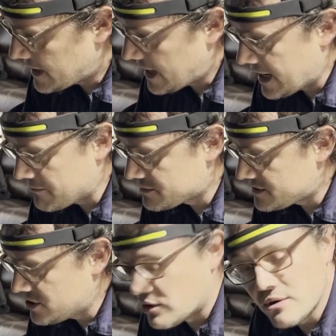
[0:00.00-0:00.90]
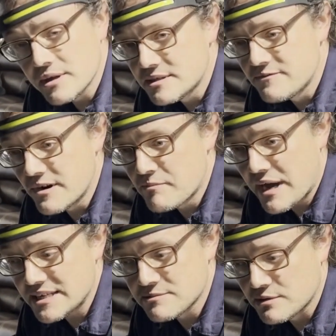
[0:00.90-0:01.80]
And you know, it's very
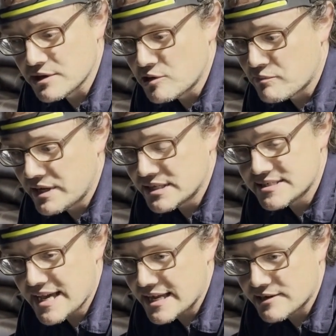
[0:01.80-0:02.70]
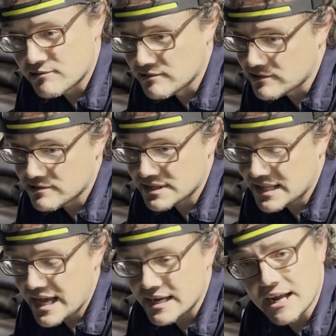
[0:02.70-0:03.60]
possible the Europeans had it earlier than
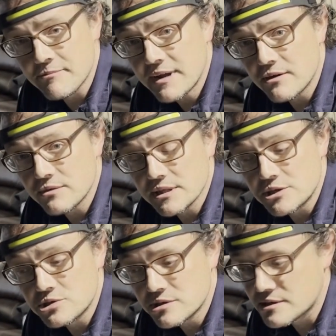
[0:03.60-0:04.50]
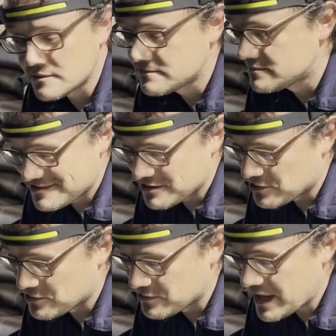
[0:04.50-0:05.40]
that. I'm not really sure.
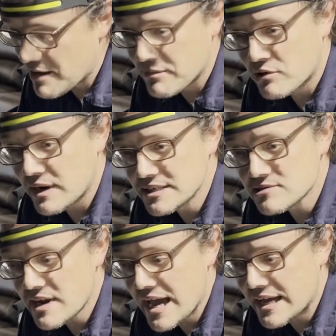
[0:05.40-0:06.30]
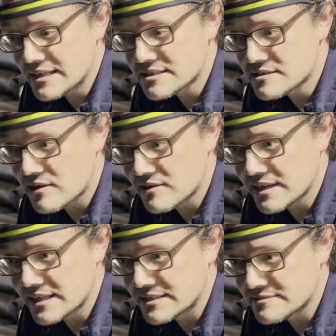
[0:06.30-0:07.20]
So yeah, but Chrysler had it
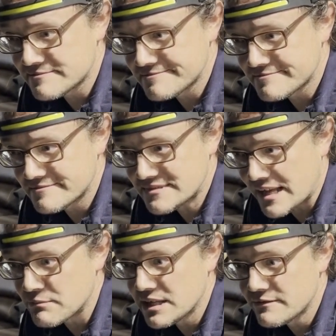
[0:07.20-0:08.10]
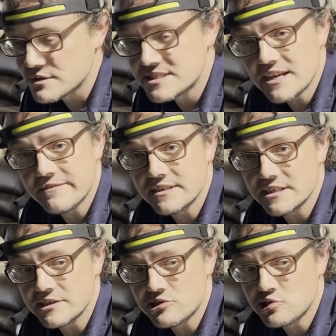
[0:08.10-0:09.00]
starting in, I believe it was
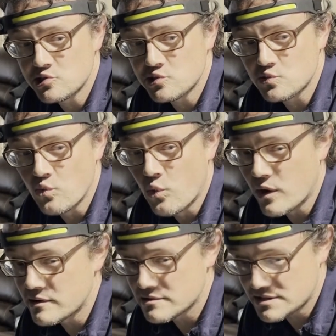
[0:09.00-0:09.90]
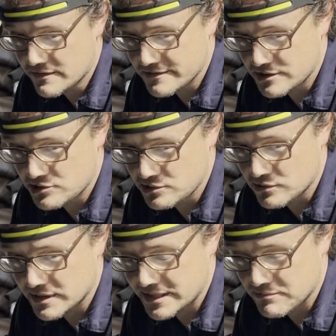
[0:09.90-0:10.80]
71 or 72
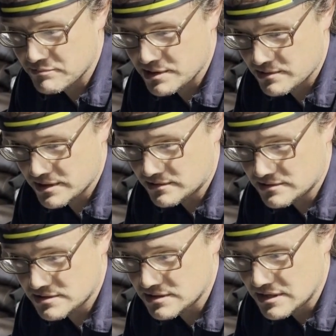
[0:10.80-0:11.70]
on the Imperials,